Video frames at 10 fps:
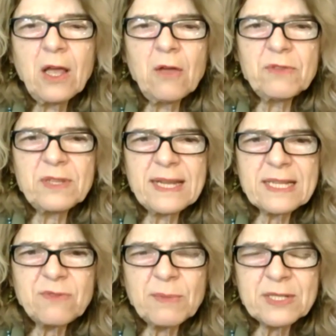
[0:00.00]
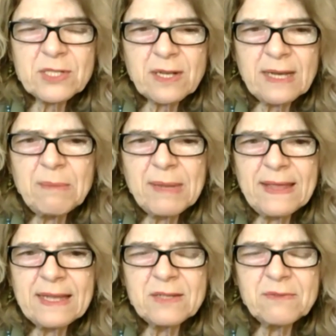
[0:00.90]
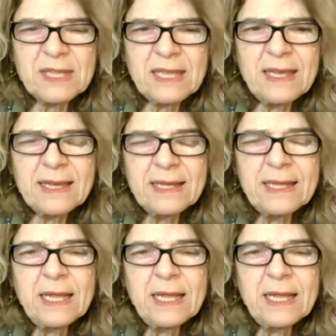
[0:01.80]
over the next few months, certainly by the end of the year,